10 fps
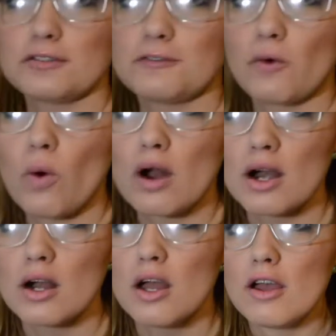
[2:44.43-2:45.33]

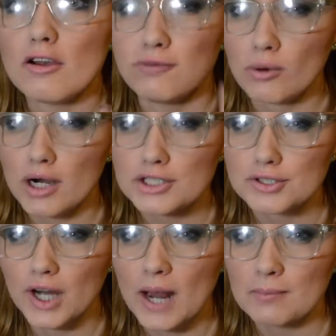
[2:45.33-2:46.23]
for 400
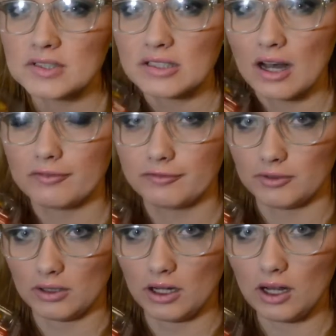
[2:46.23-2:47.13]
grams of
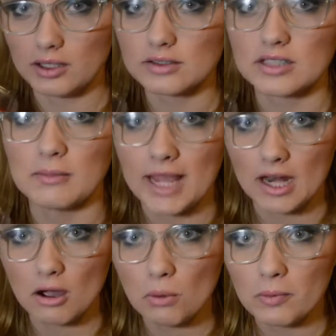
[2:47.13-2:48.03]

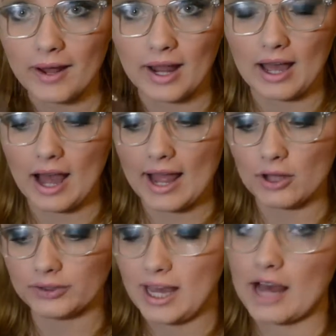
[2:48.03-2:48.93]
tomato, but I
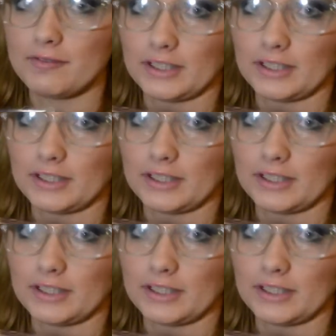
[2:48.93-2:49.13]
only have a